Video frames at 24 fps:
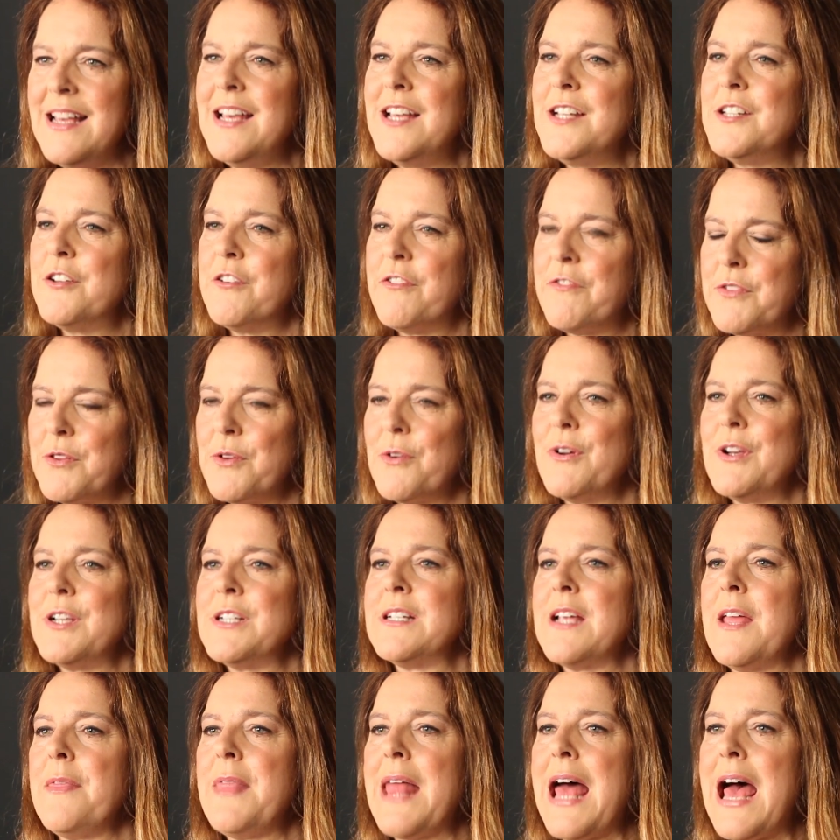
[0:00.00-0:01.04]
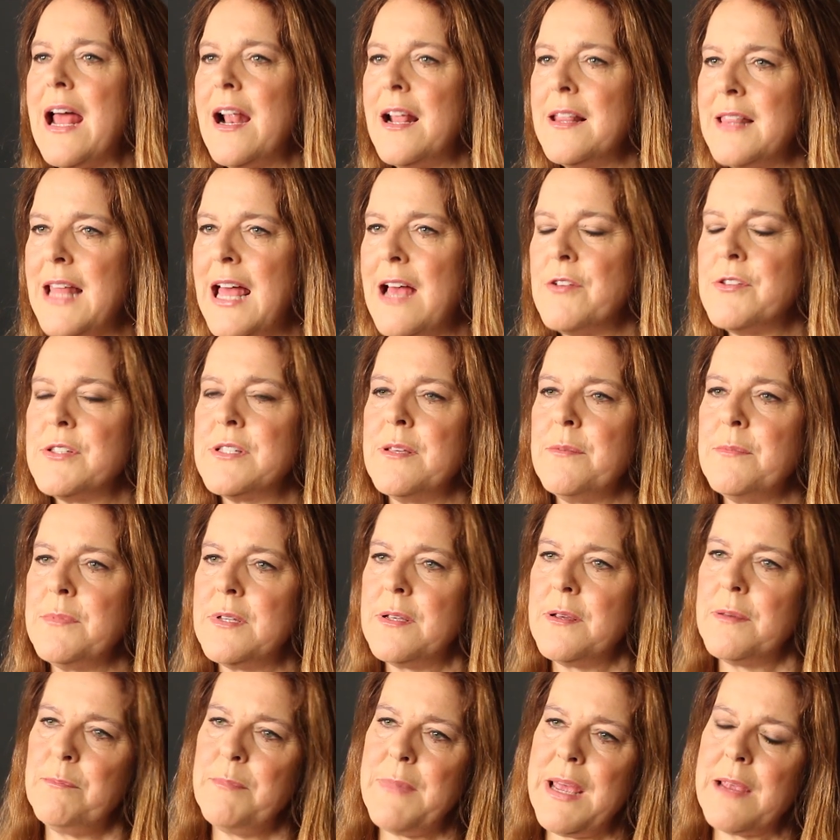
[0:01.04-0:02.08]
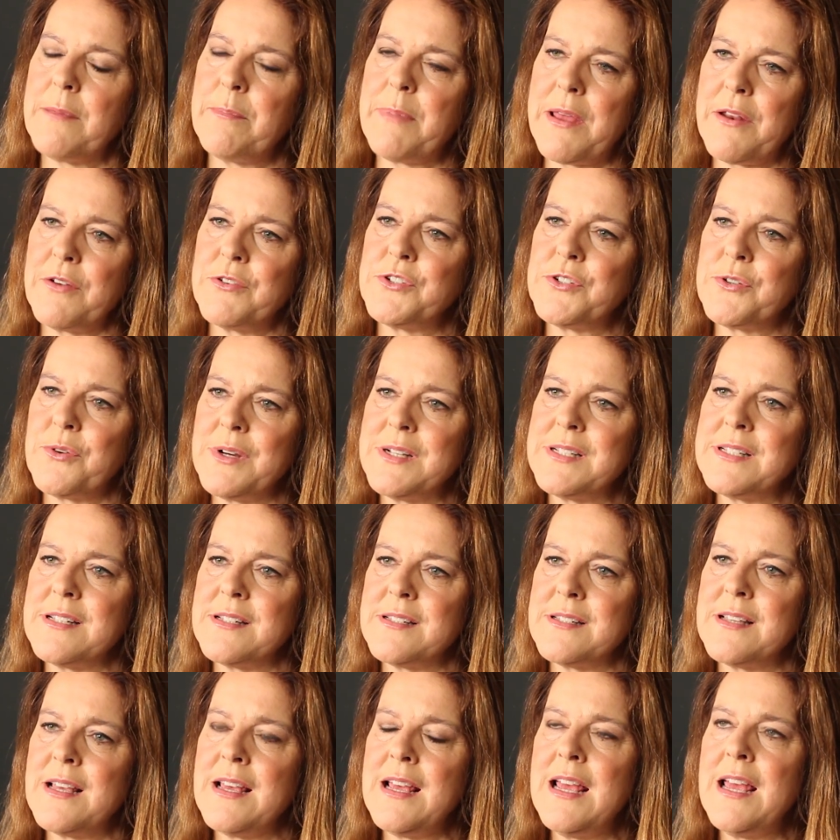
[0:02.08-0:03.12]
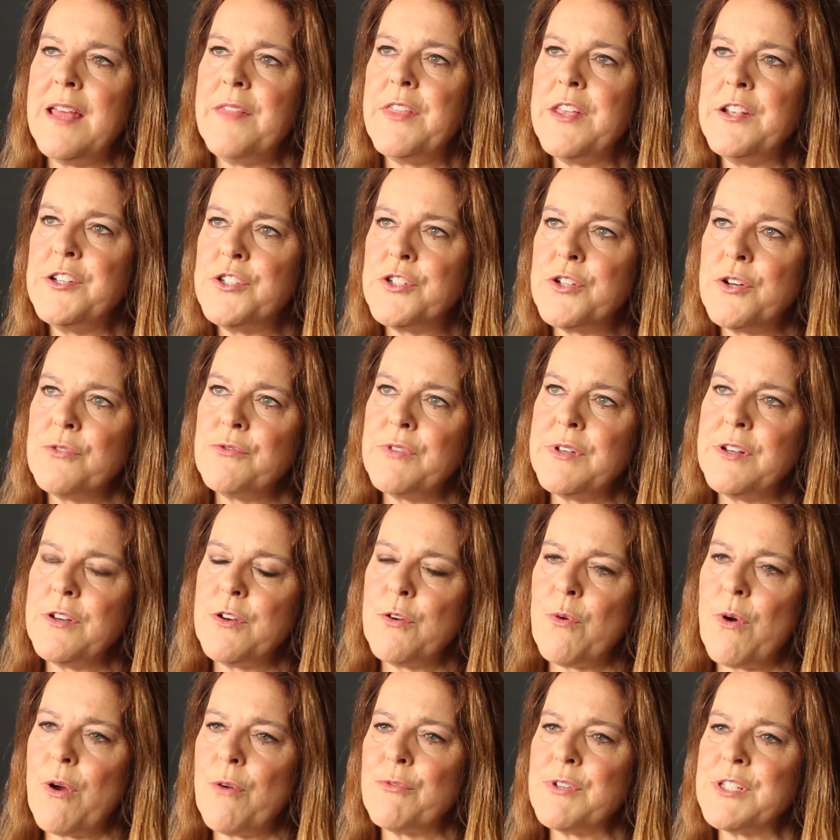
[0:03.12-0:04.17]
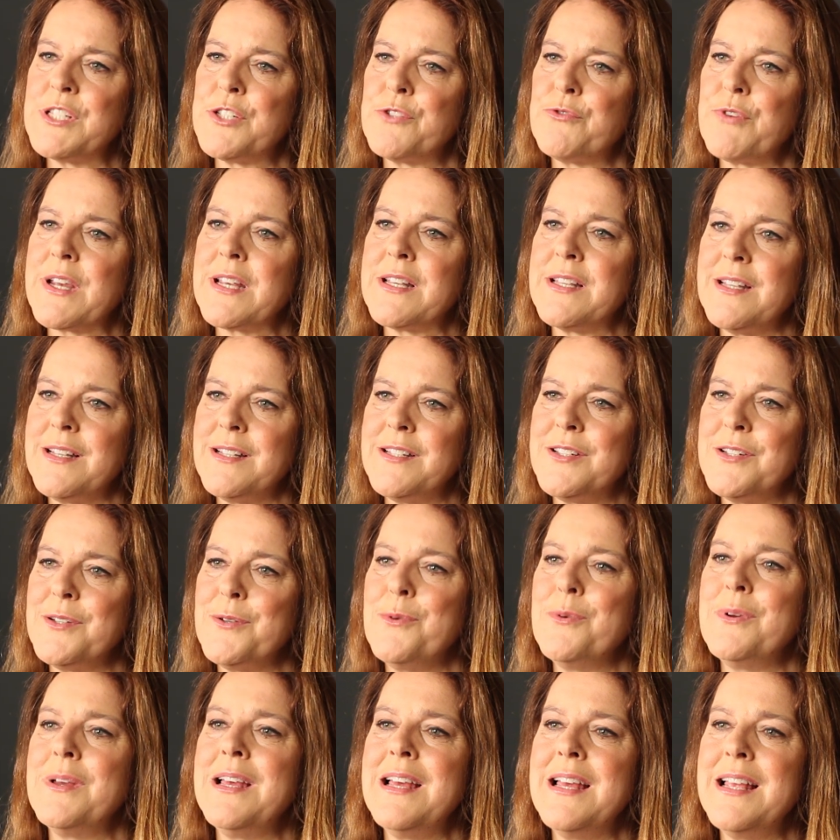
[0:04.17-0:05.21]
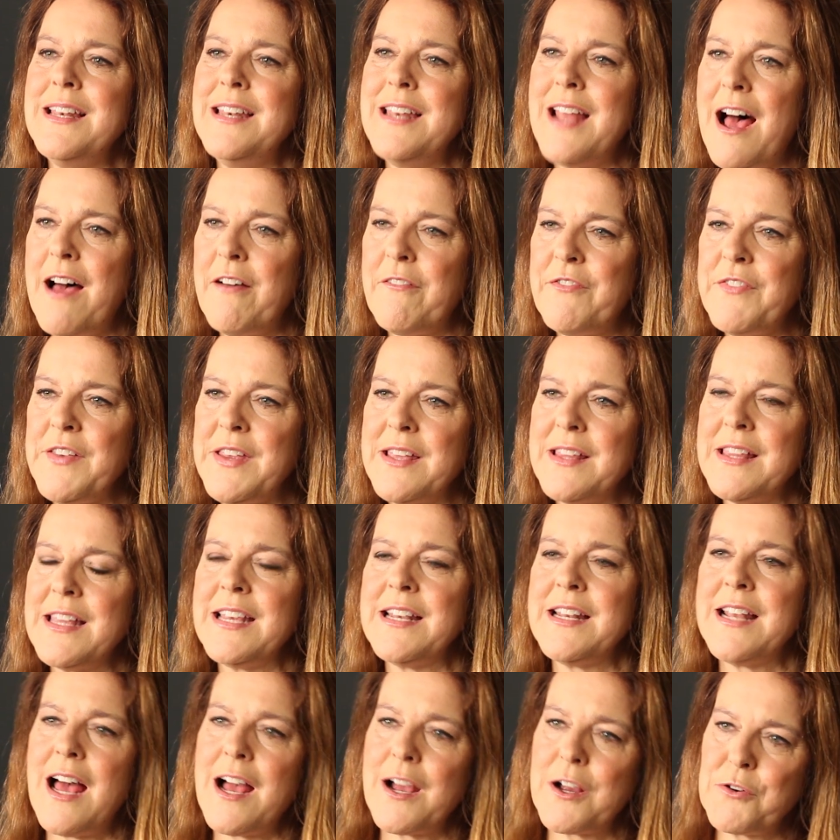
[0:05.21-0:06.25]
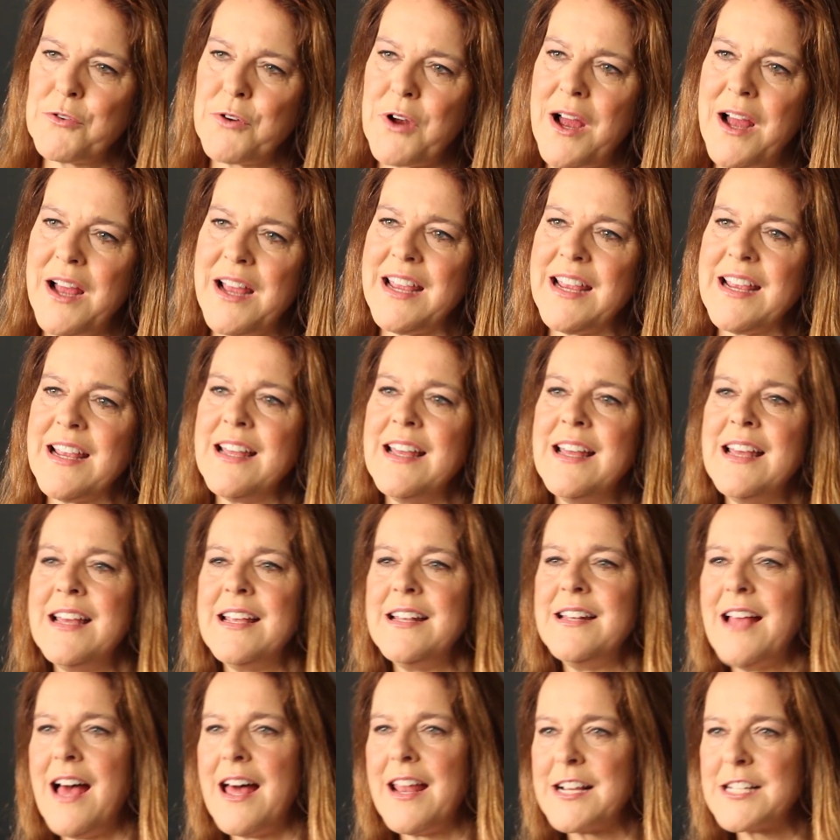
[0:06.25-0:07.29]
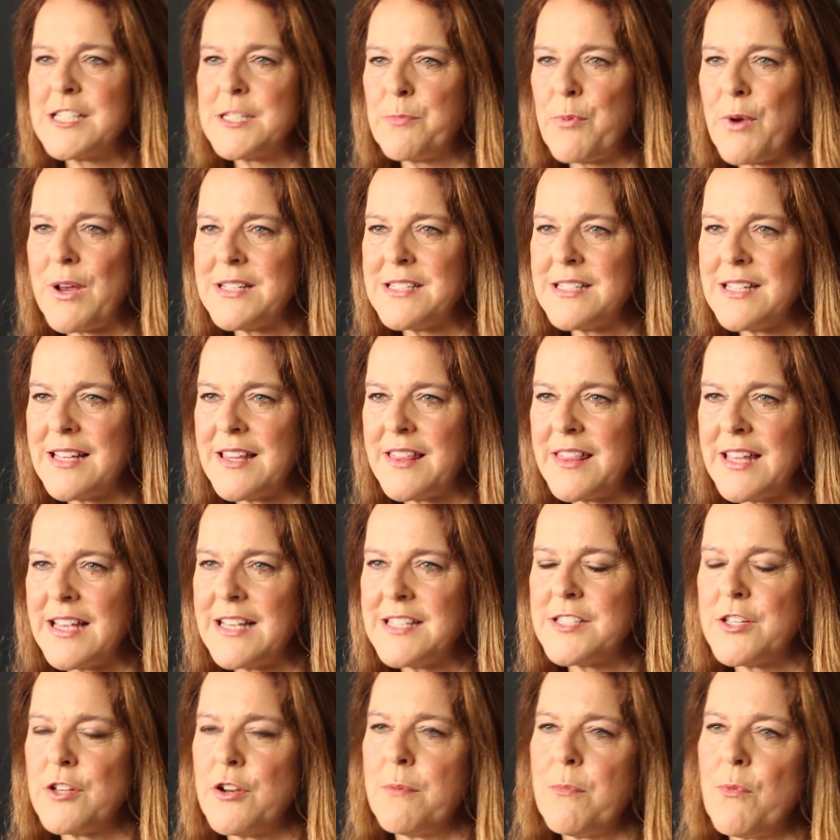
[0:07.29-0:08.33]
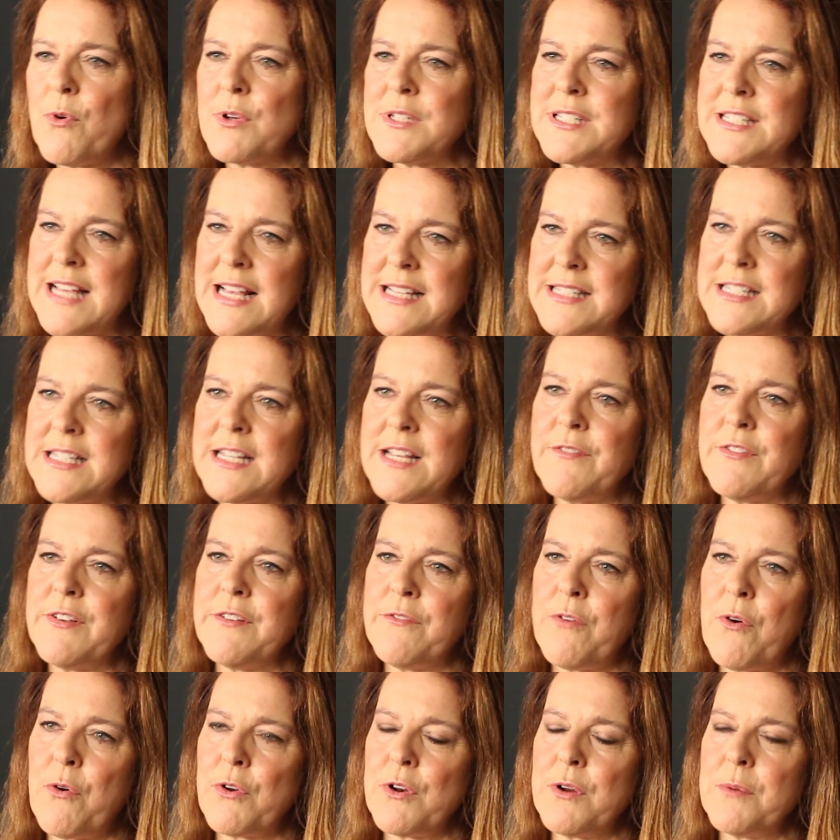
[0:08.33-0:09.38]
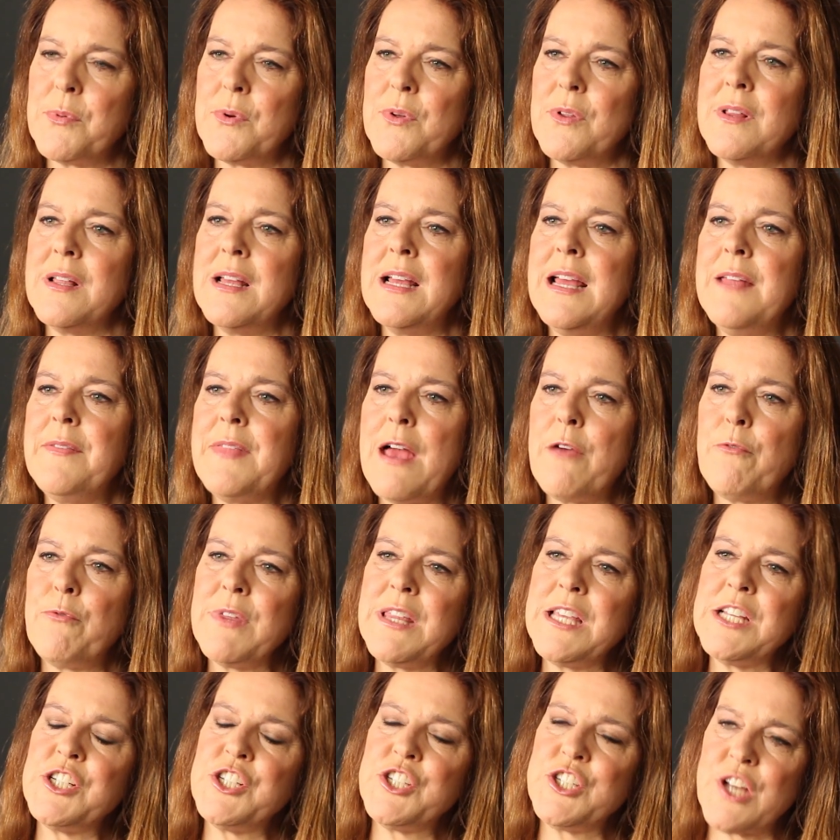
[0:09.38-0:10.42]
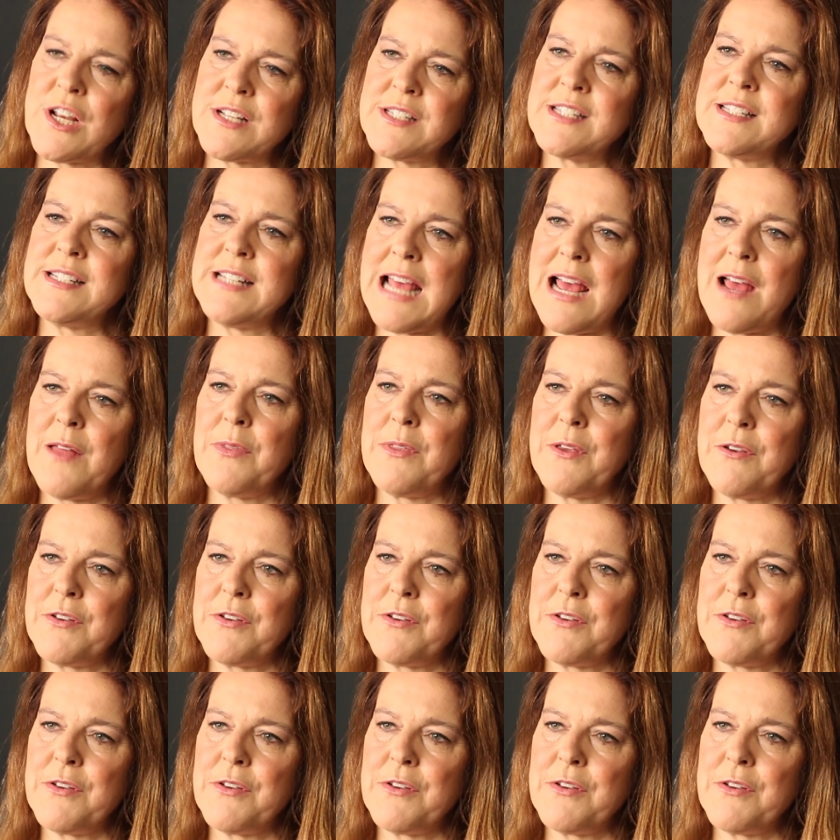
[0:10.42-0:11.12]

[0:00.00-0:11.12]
to flourish, and that allows them to make better choices than children who are restricted to not feeling, not crying, not expressing things that are more sensitive and vulnerable. That really shuts down their